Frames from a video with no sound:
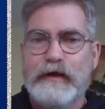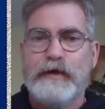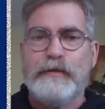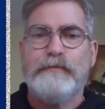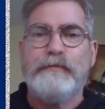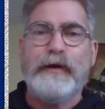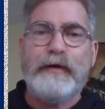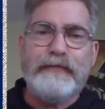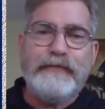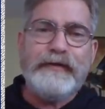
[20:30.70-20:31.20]

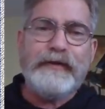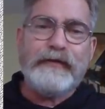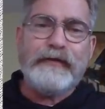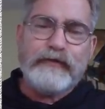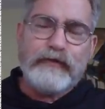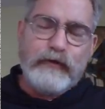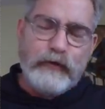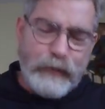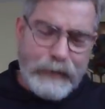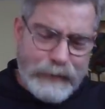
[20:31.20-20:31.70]
But
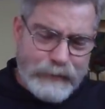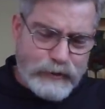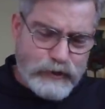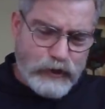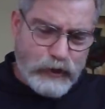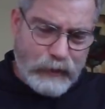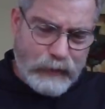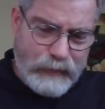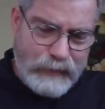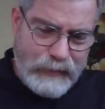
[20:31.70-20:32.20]
this
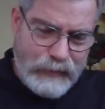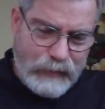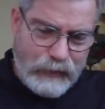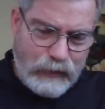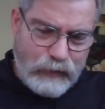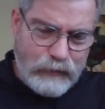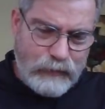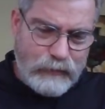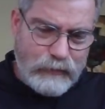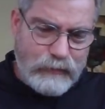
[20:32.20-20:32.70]
creature
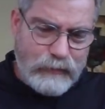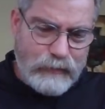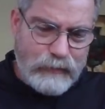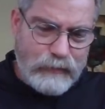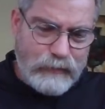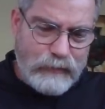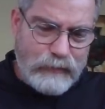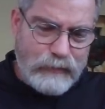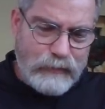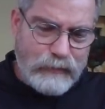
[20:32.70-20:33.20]
here,
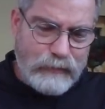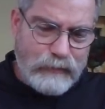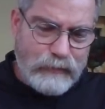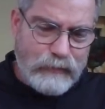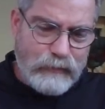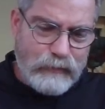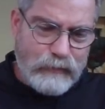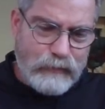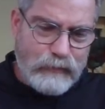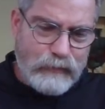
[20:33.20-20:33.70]

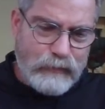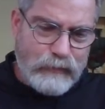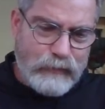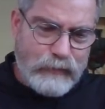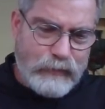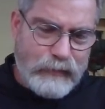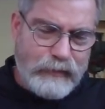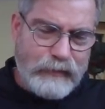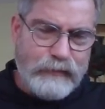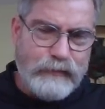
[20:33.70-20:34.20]

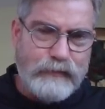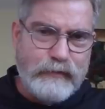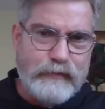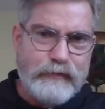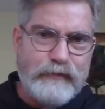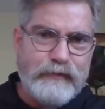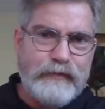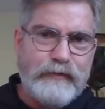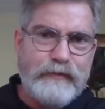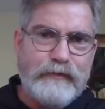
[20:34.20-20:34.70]
in
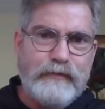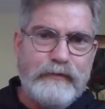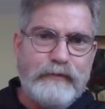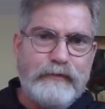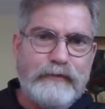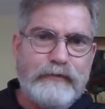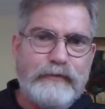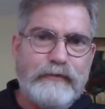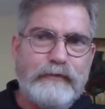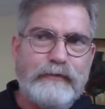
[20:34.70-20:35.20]
the
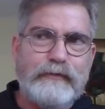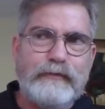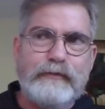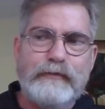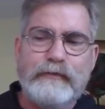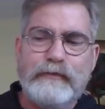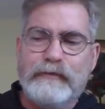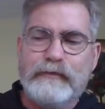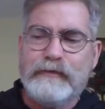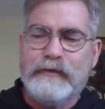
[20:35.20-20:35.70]

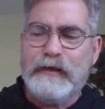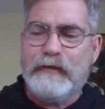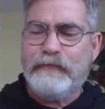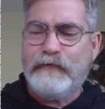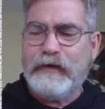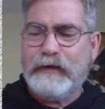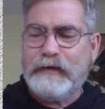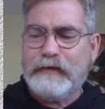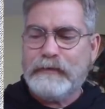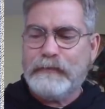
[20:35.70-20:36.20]

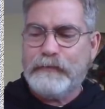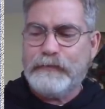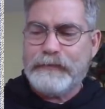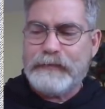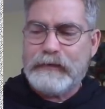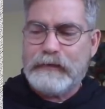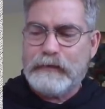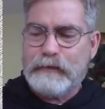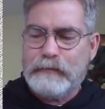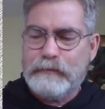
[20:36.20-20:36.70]
different
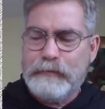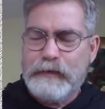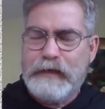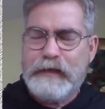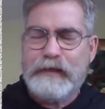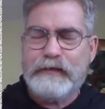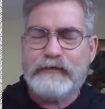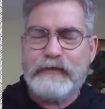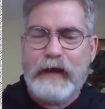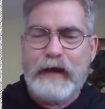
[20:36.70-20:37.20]

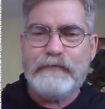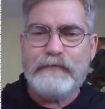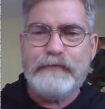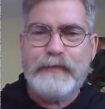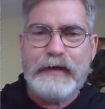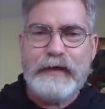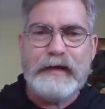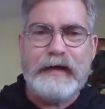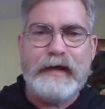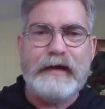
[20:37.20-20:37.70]
meetings I've
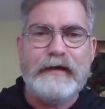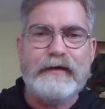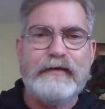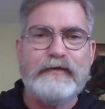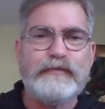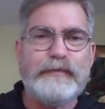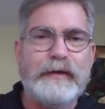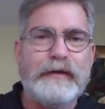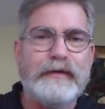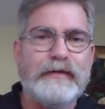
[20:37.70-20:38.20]
been in,
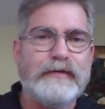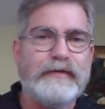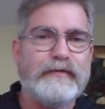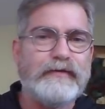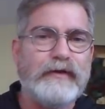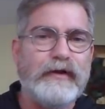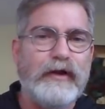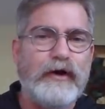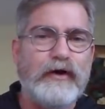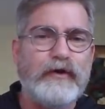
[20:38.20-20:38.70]
has been
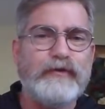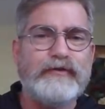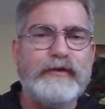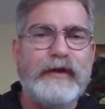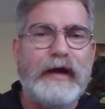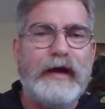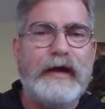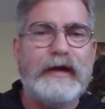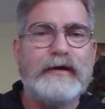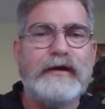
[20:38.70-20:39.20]
disclosed
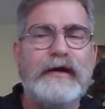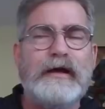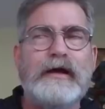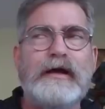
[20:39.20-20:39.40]
that